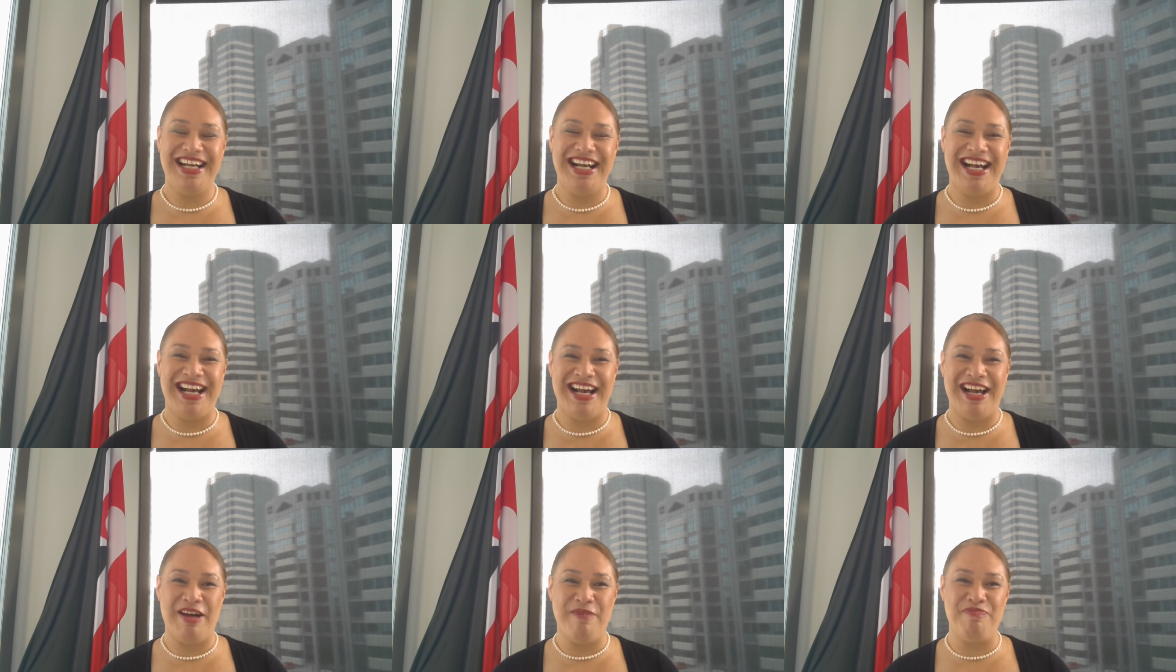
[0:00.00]

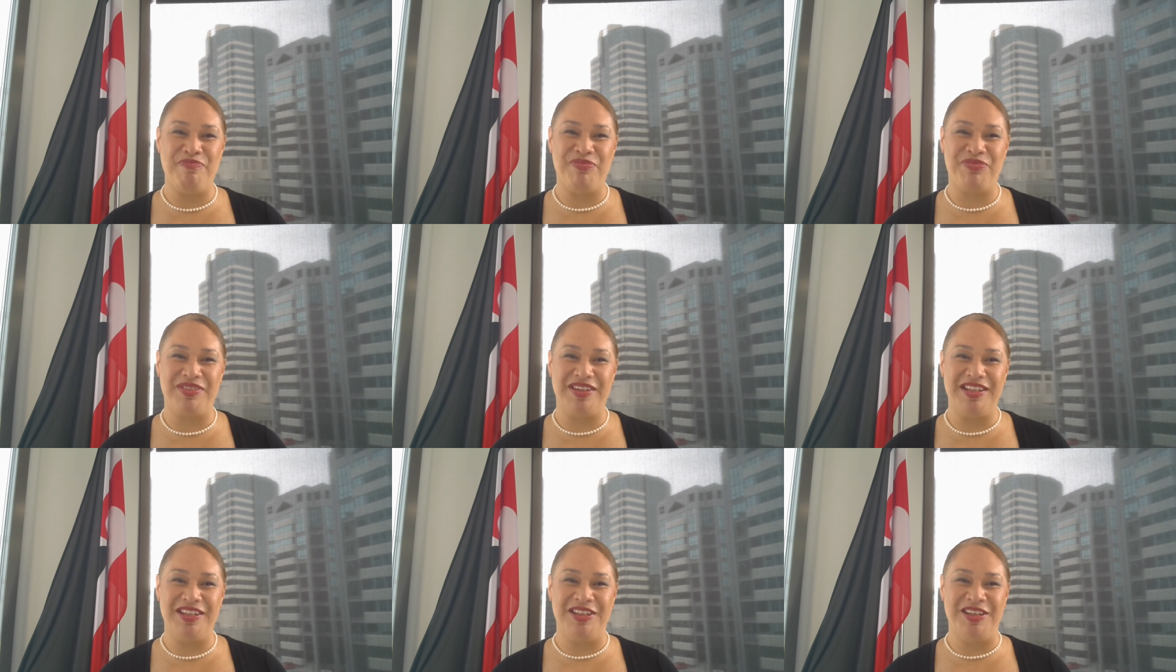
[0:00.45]

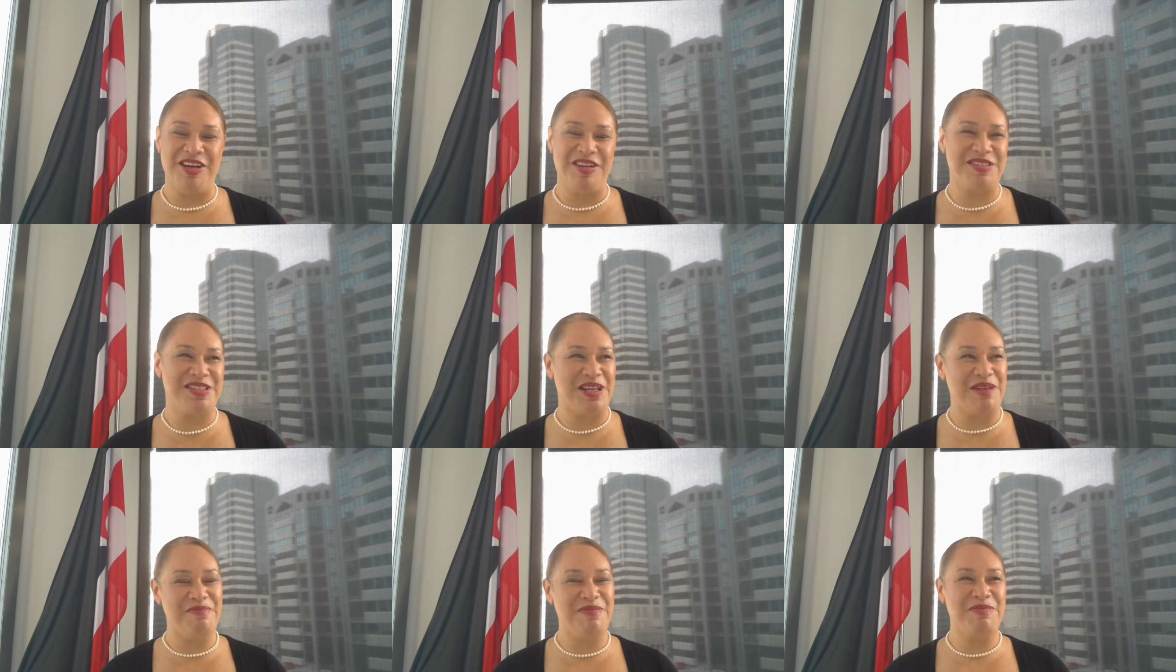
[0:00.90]
Some
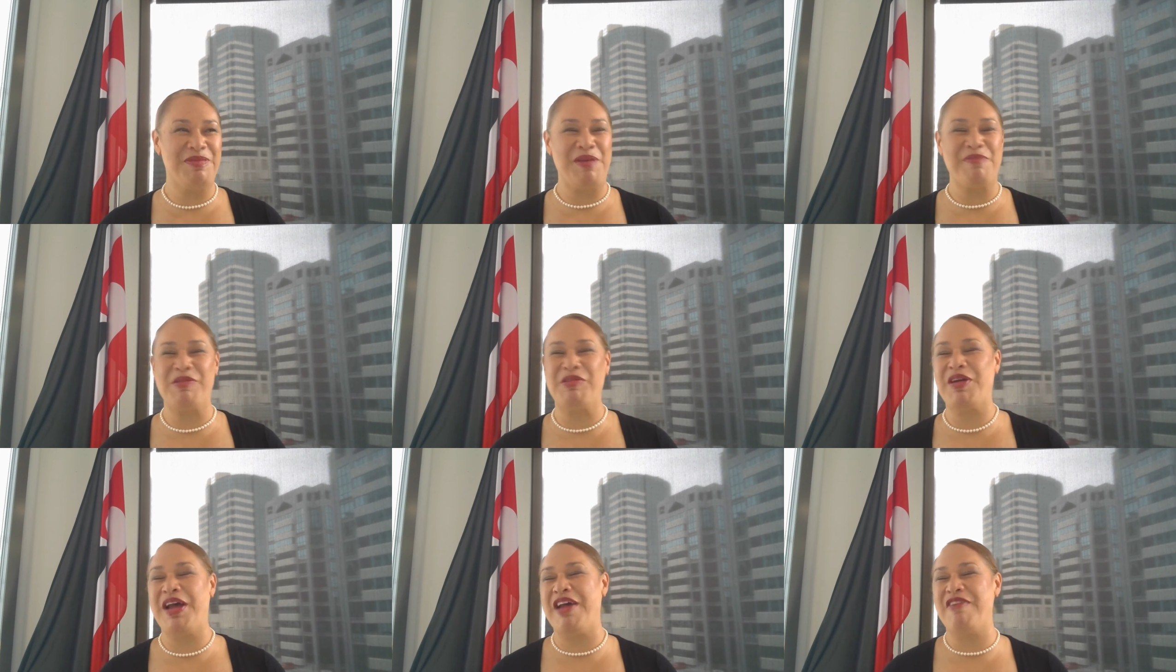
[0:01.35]

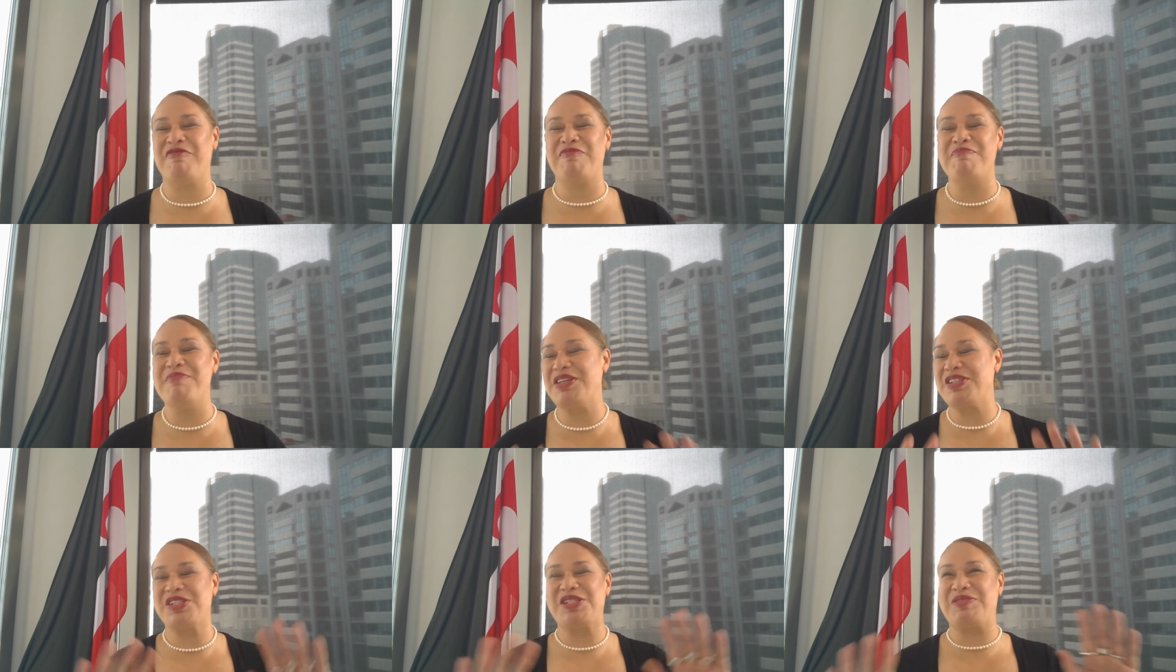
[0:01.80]
people have
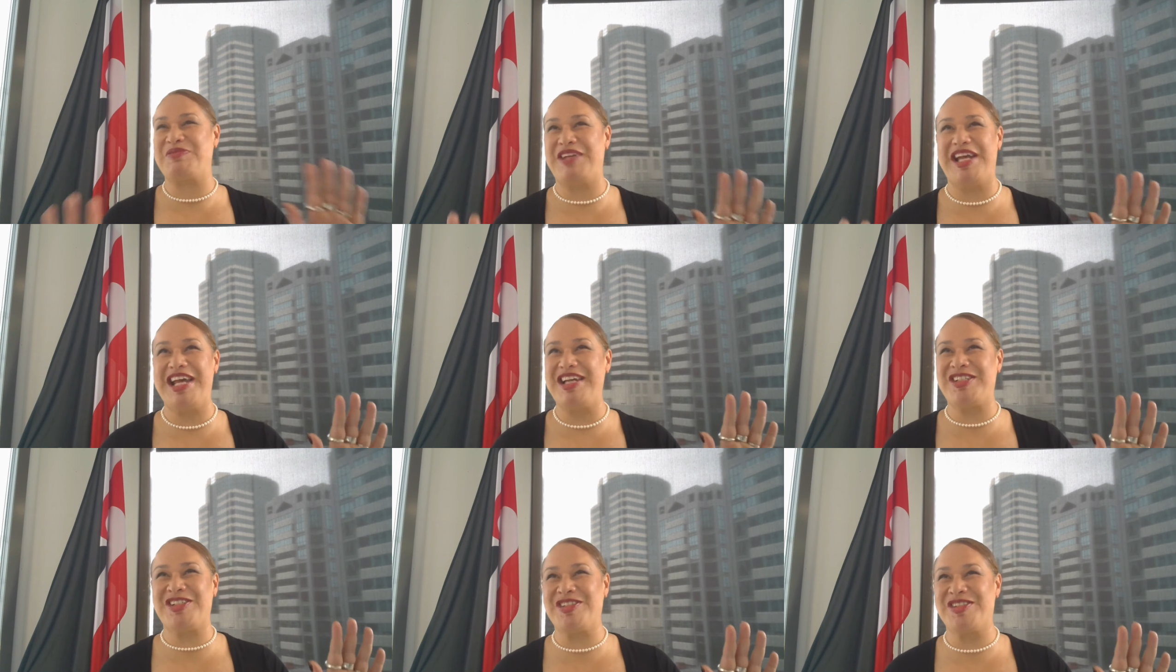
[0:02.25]
mixed
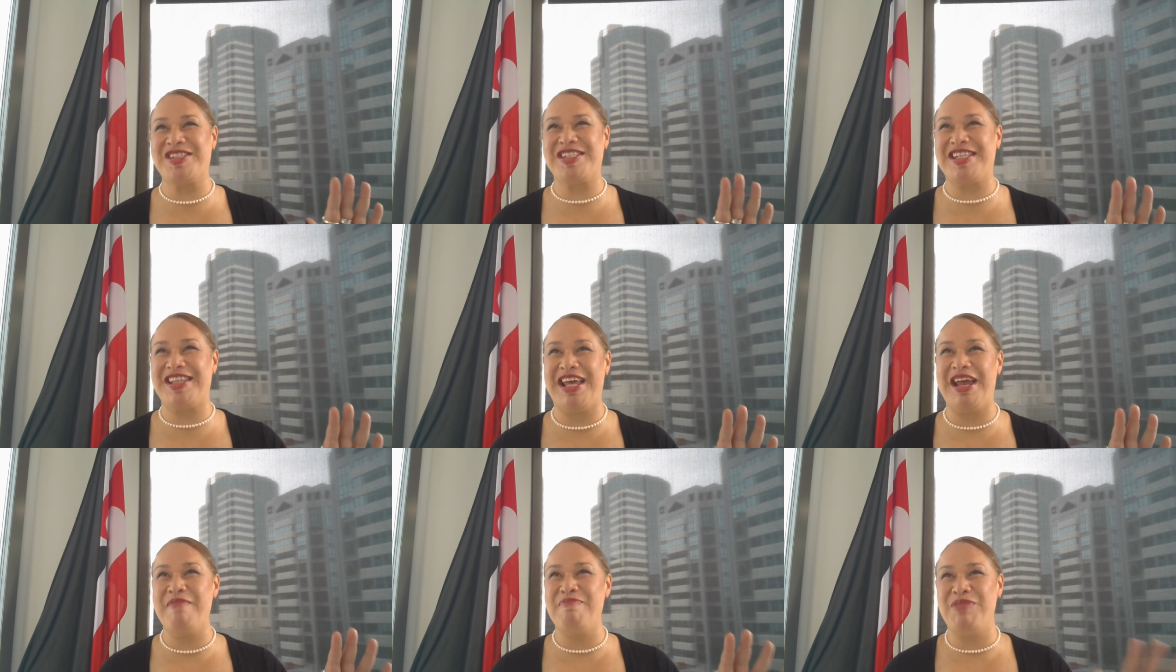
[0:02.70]
reactions
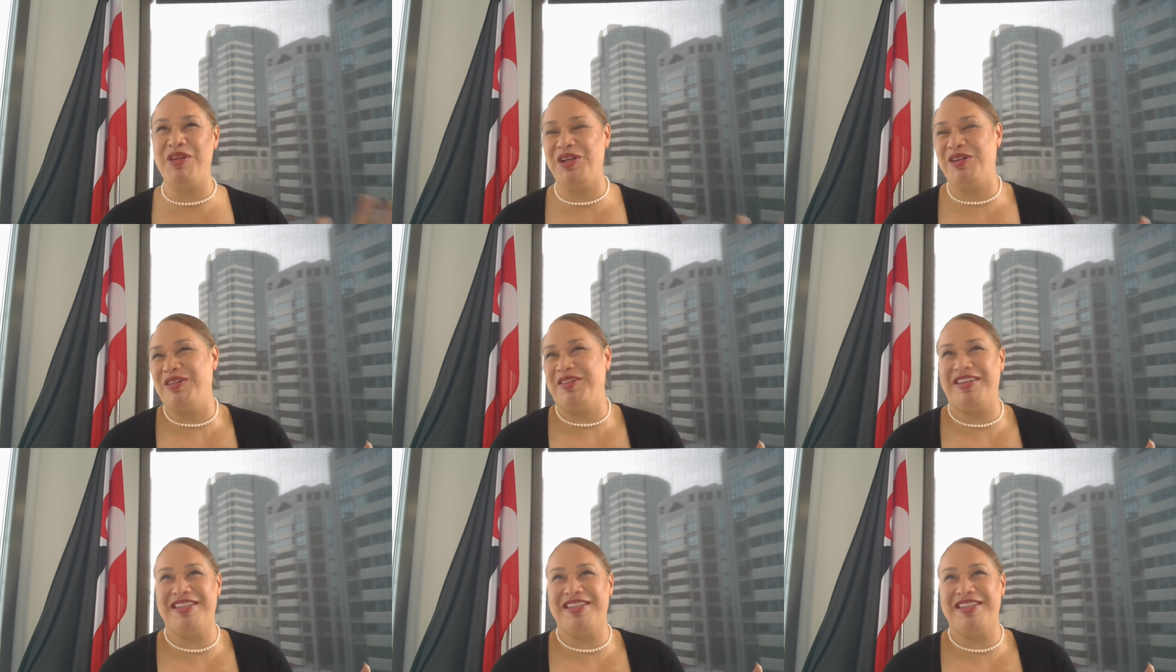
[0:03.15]
to that, but look,